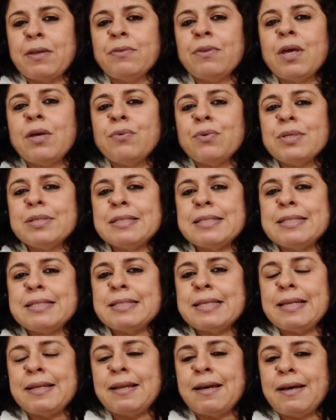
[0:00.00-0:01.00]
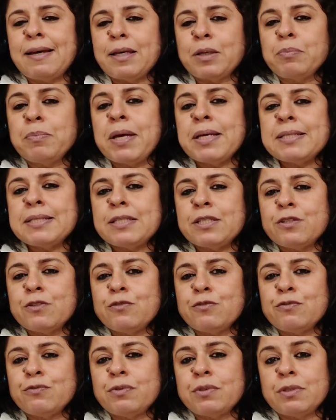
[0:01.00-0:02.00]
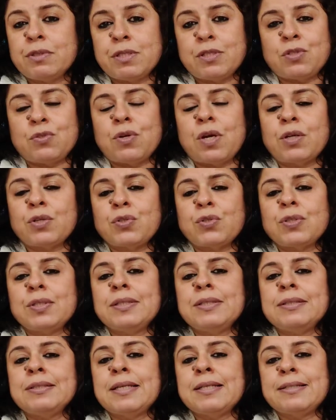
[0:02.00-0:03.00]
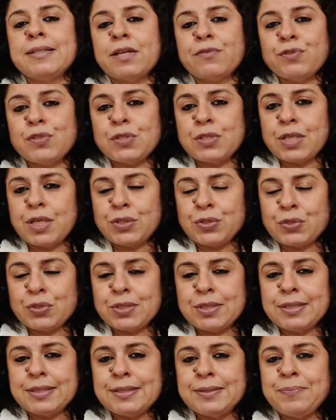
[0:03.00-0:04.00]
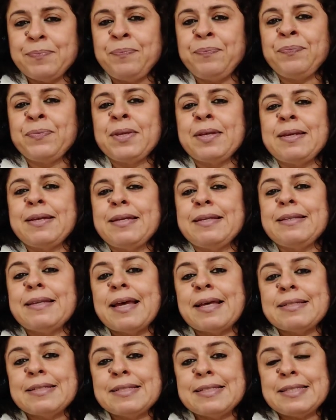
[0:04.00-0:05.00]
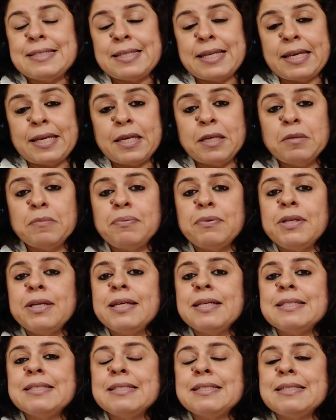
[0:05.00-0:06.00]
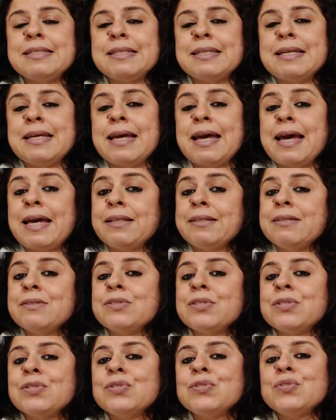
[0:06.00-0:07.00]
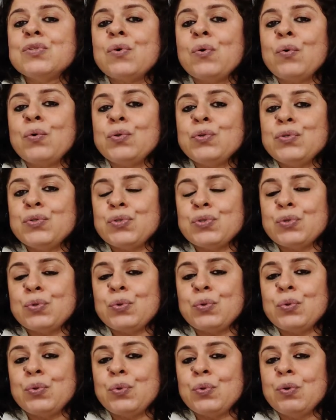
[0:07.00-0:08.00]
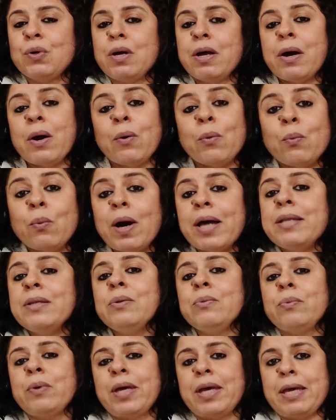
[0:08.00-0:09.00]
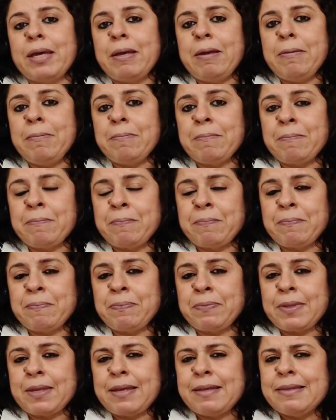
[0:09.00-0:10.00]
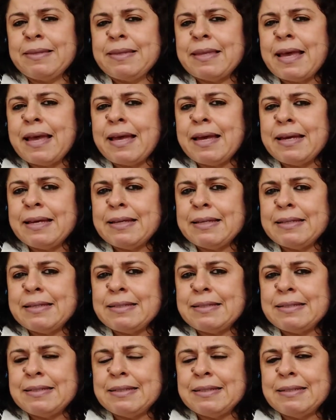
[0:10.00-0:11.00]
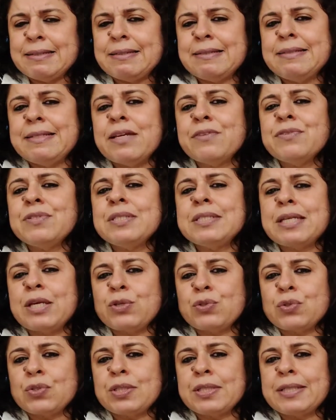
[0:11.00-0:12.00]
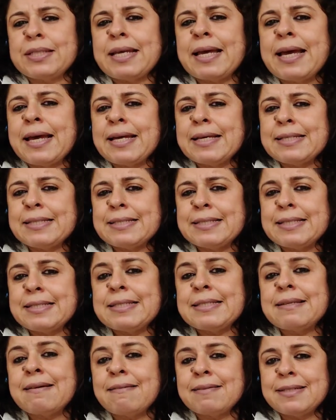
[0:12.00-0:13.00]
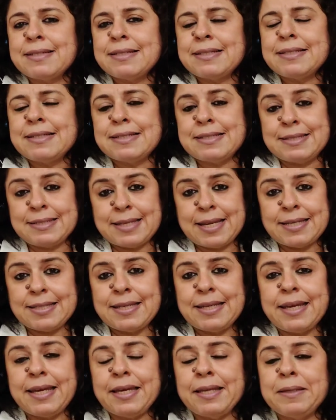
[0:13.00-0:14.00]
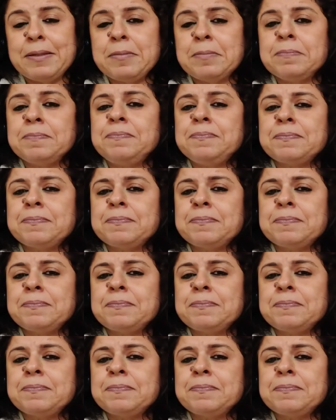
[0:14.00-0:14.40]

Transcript: there is like massive destruction and devastation that is taking place. And this is also one way that the devastation has started setting in.